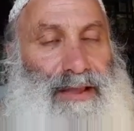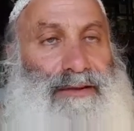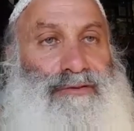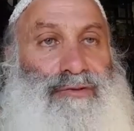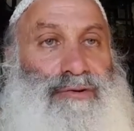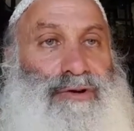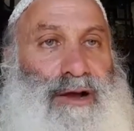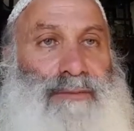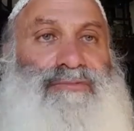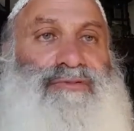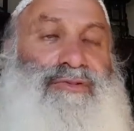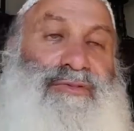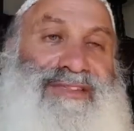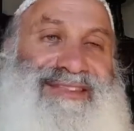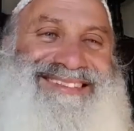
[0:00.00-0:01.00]
To come
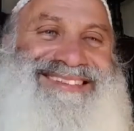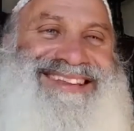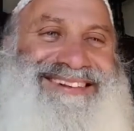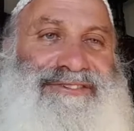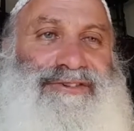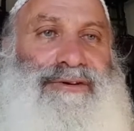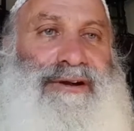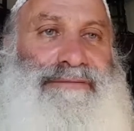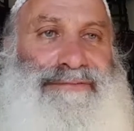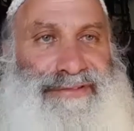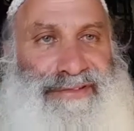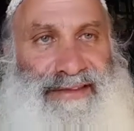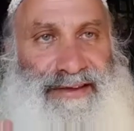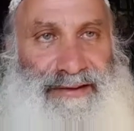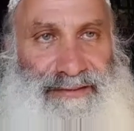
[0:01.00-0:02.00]
to the center of
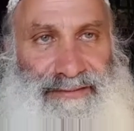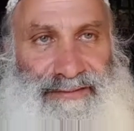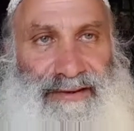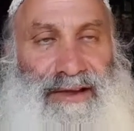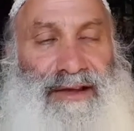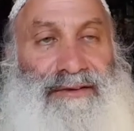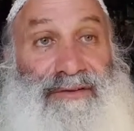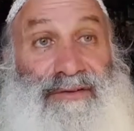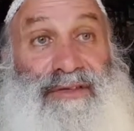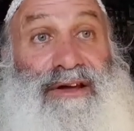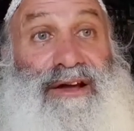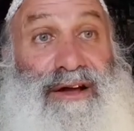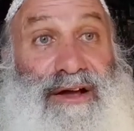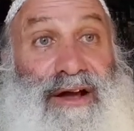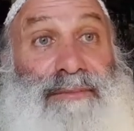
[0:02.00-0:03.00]
things.
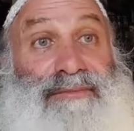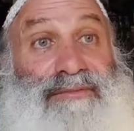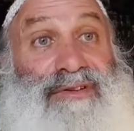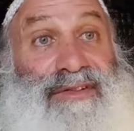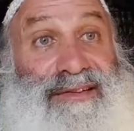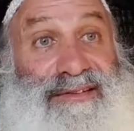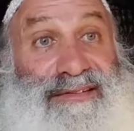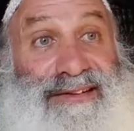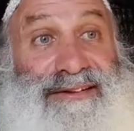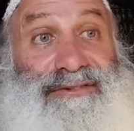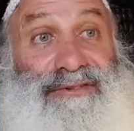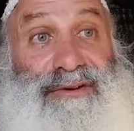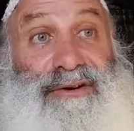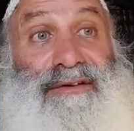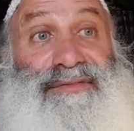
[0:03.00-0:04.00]
come to the
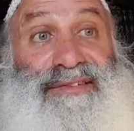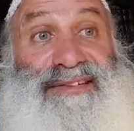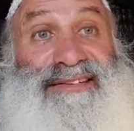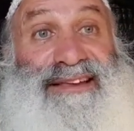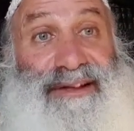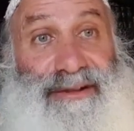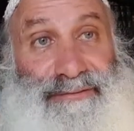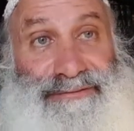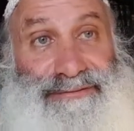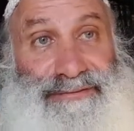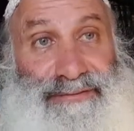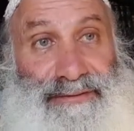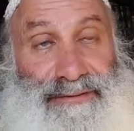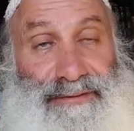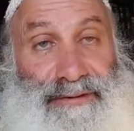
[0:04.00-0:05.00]
center of self.